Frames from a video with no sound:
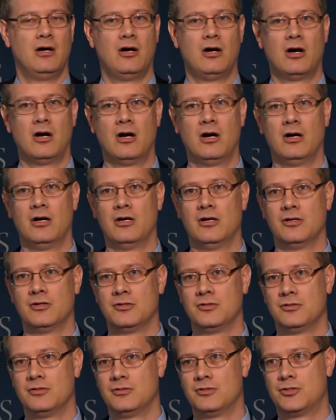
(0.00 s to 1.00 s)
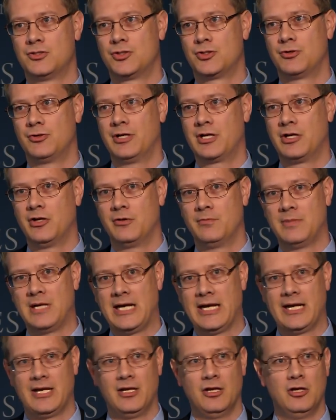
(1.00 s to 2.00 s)
are triggered
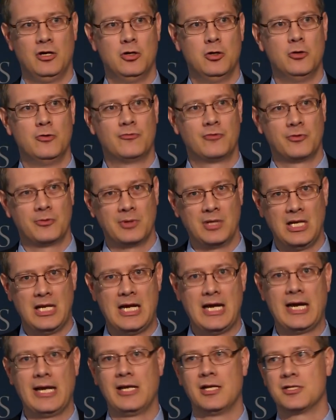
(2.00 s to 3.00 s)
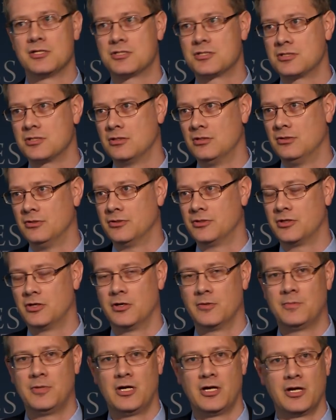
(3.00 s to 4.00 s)
by an over-reliance on
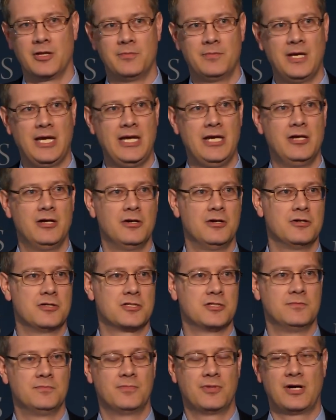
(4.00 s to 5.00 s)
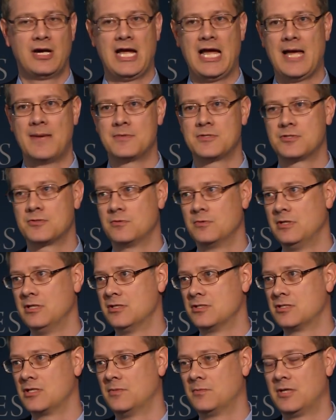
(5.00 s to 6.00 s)
third-party payers, and perhaps
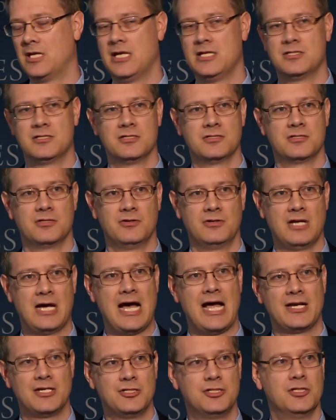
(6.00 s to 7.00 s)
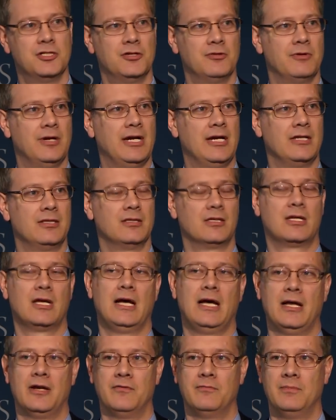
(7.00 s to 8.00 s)
in some cases they're not generating the
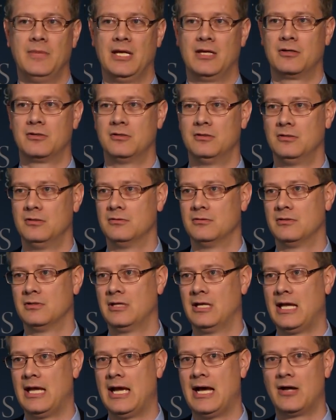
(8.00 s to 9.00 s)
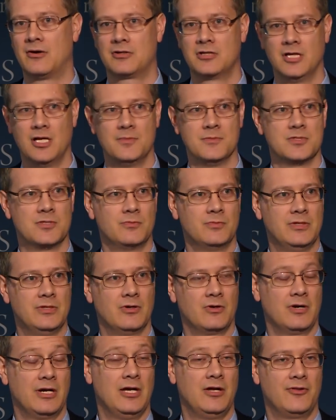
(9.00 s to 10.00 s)
kind of medical outcomes that we,
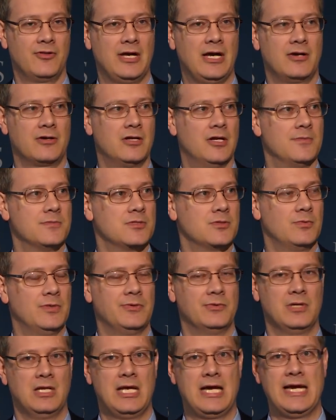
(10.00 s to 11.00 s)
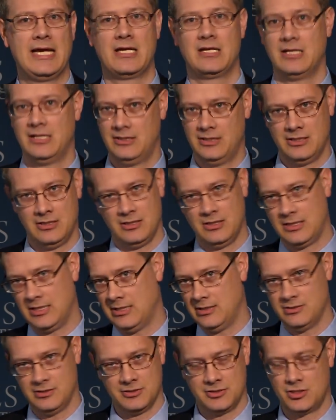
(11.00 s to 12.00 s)
or health outcomes that we would like. And
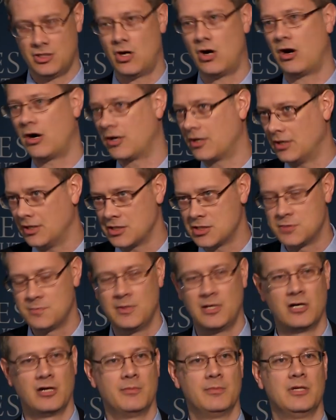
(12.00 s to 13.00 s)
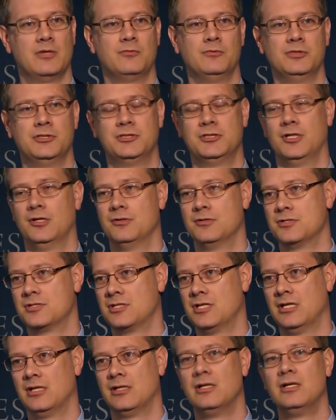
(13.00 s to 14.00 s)
again, there's the Oregon experiment, which shows
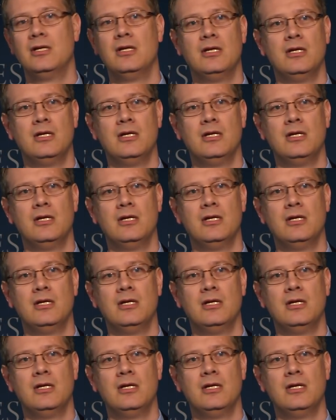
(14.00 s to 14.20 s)
that